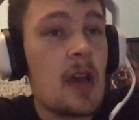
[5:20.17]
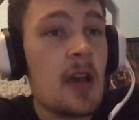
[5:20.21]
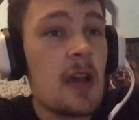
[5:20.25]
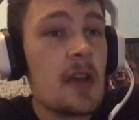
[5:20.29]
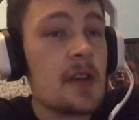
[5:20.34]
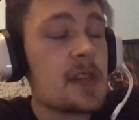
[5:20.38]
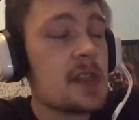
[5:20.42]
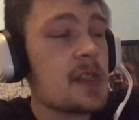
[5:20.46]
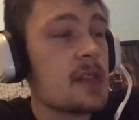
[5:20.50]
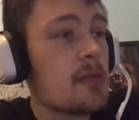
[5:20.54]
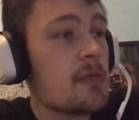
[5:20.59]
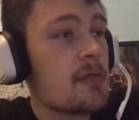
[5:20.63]

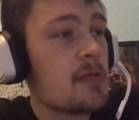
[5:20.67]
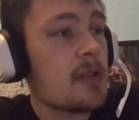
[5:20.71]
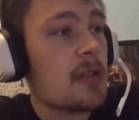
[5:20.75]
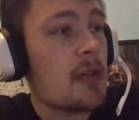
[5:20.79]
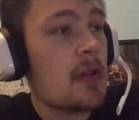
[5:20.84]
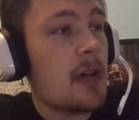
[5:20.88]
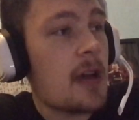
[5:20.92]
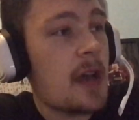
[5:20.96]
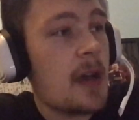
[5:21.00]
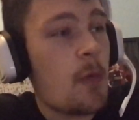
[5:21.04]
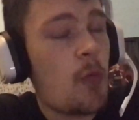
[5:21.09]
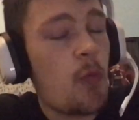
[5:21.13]
Arsenal
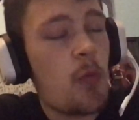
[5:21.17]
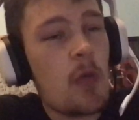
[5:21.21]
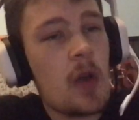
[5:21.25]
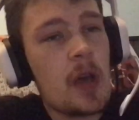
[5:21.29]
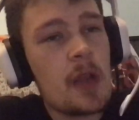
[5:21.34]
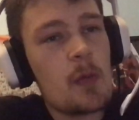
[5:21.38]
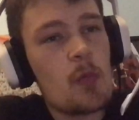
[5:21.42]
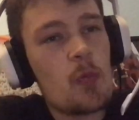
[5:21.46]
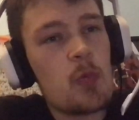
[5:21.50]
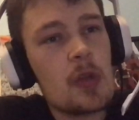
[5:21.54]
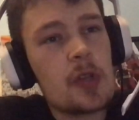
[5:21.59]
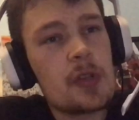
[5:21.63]
got a
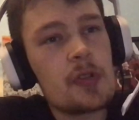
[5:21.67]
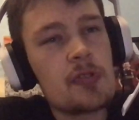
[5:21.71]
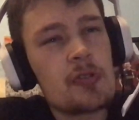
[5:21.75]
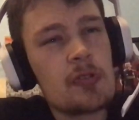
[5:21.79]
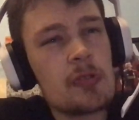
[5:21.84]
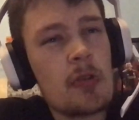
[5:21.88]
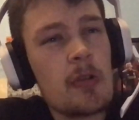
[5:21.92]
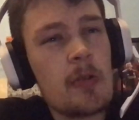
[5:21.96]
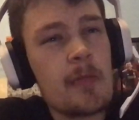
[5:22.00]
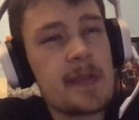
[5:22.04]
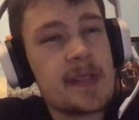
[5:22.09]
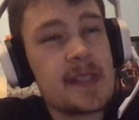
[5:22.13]
1-1
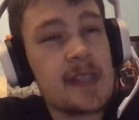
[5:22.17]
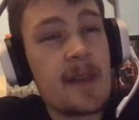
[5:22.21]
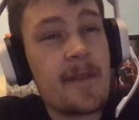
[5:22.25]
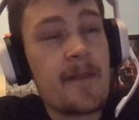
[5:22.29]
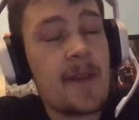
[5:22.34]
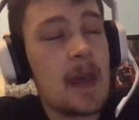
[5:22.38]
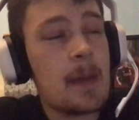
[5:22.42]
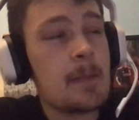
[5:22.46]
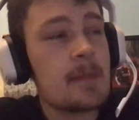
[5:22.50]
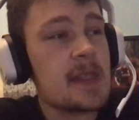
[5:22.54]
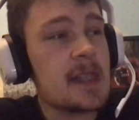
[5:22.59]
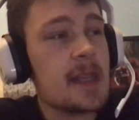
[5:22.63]
draw with
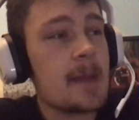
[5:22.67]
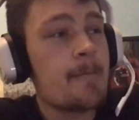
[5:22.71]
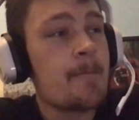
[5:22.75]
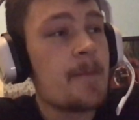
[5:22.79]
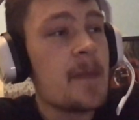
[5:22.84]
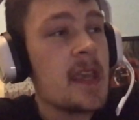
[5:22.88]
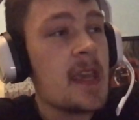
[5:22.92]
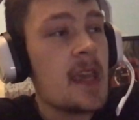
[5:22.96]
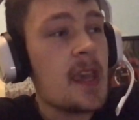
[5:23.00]
Southampton.